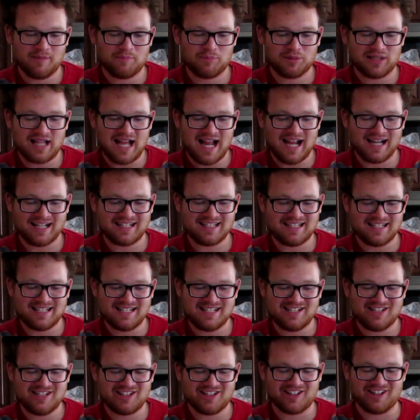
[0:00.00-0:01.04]
black
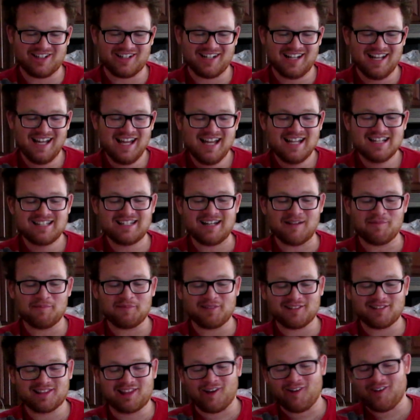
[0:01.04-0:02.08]
T-shirt.
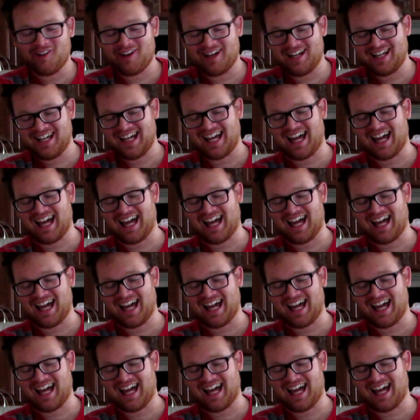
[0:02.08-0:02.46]
Dumbledore.